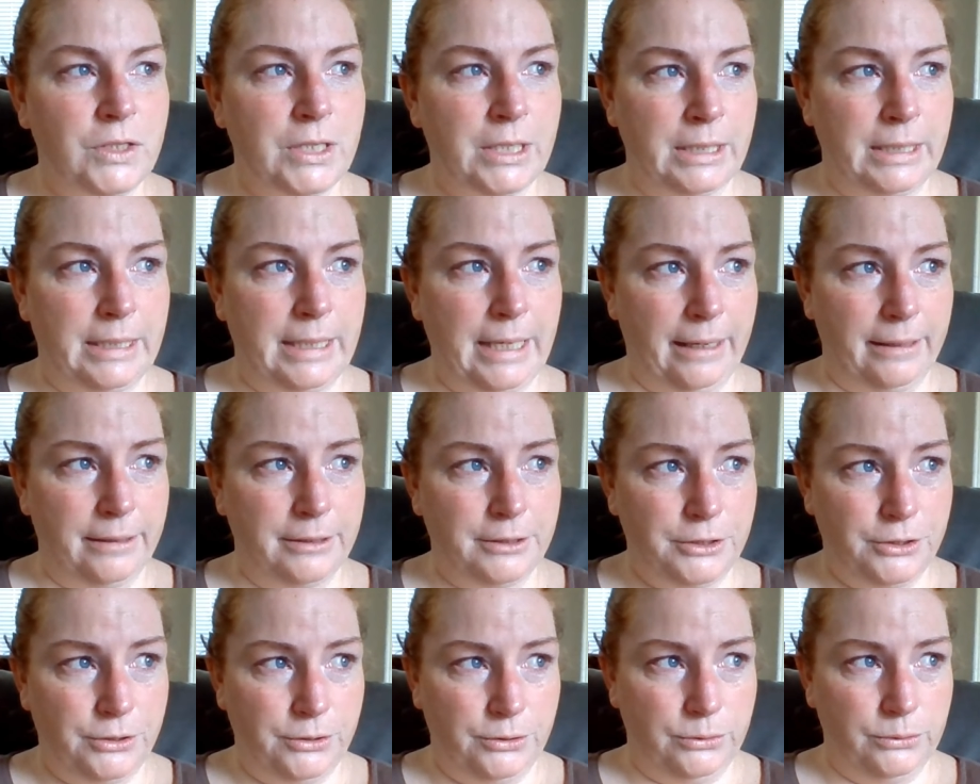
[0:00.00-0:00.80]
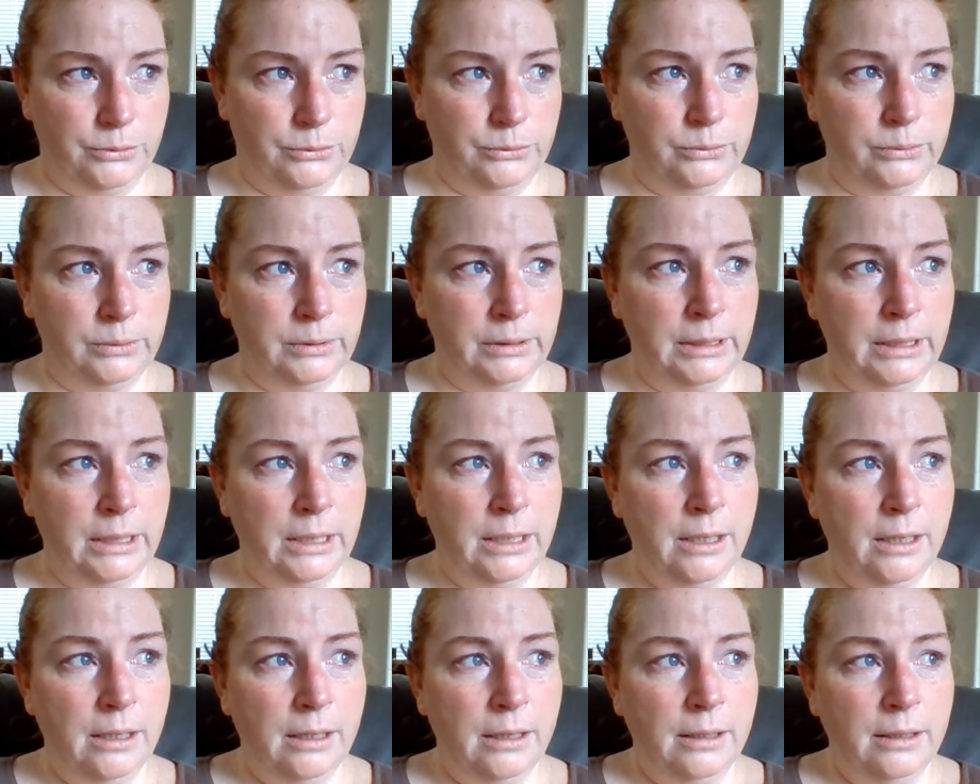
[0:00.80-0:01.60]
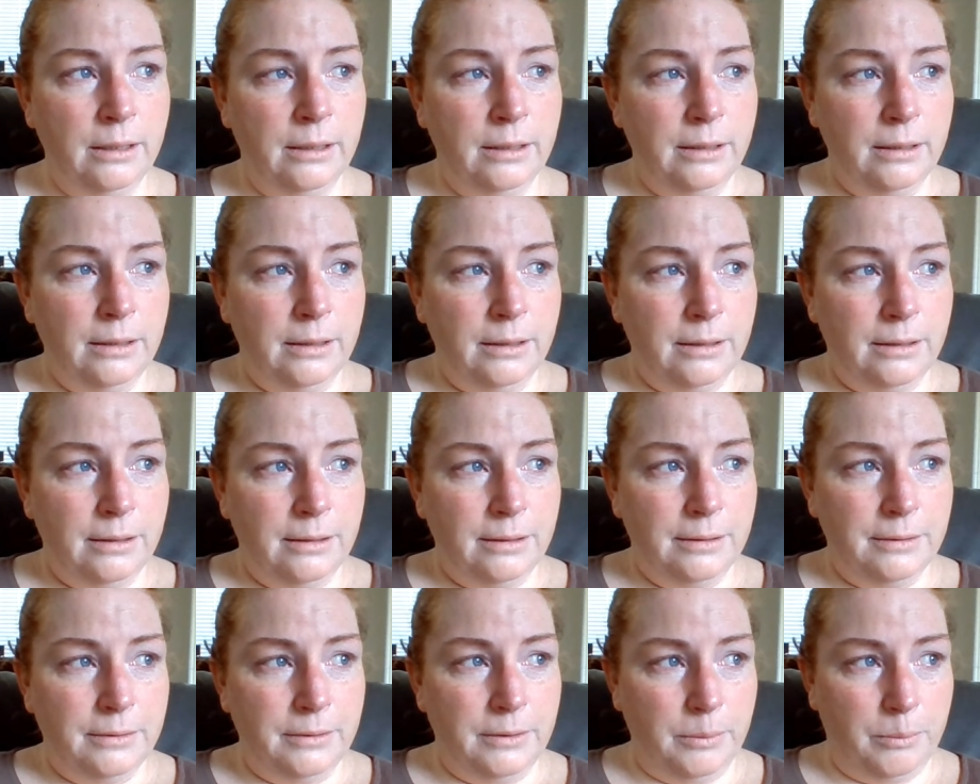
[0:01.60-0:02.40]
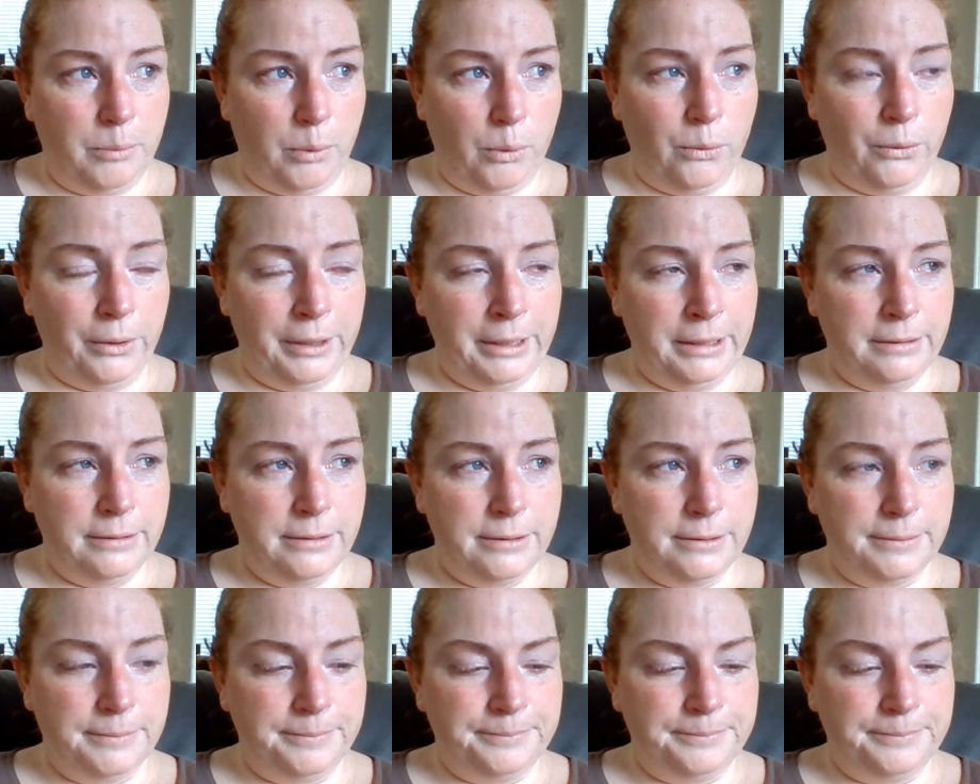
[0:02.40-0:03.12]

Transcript: to get to the point.